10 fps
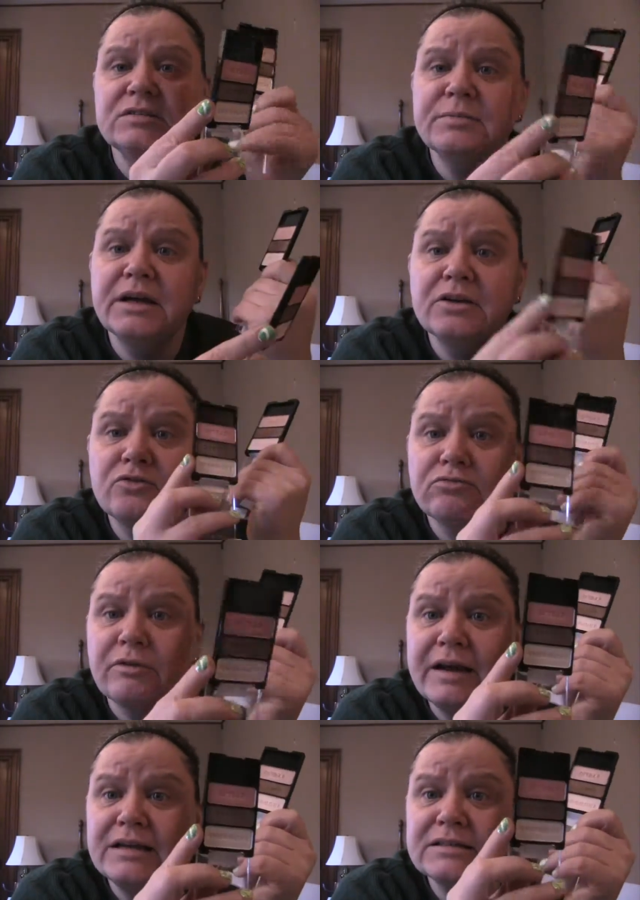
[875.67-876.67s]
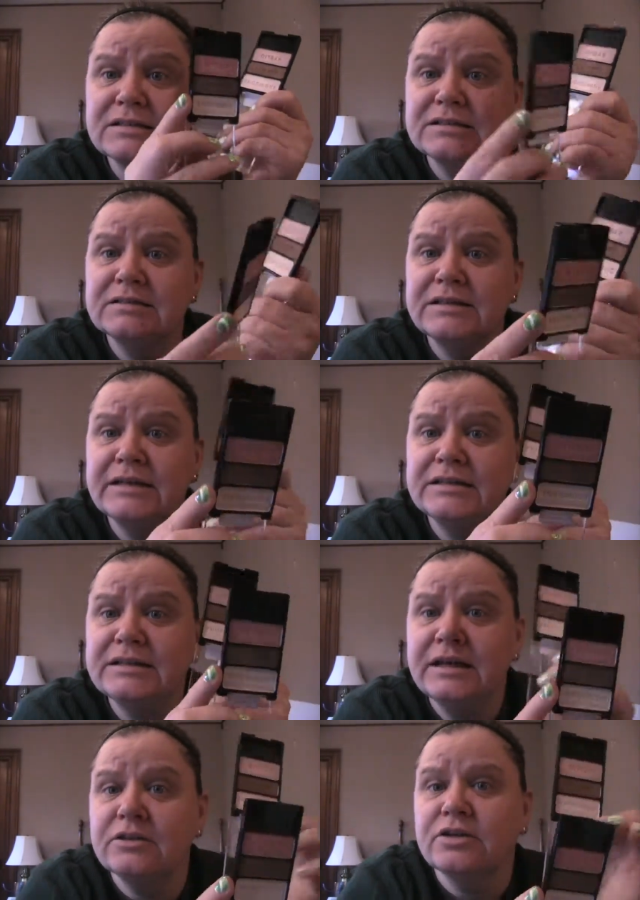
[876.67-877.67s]
make great
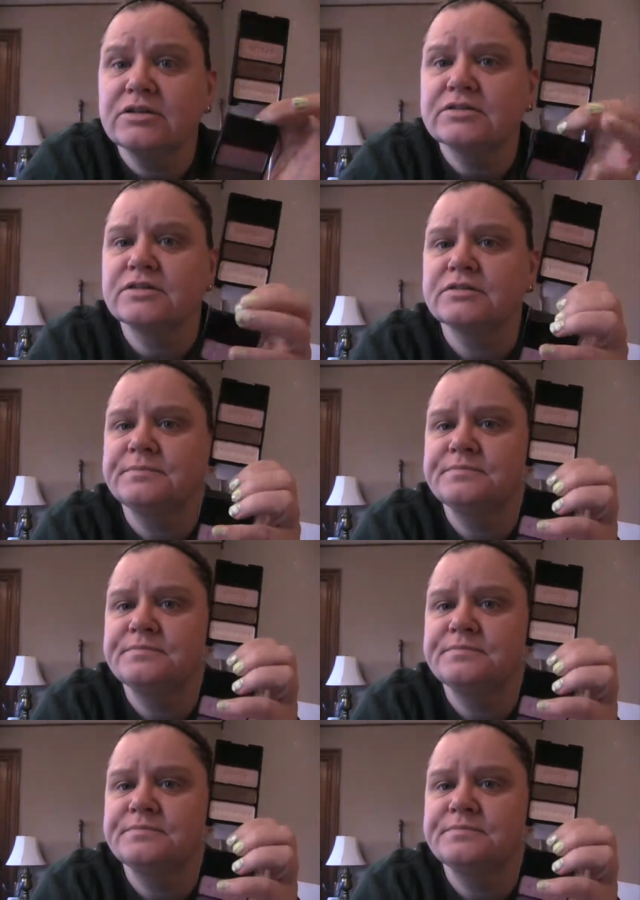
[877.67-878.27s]
day-to-day looks.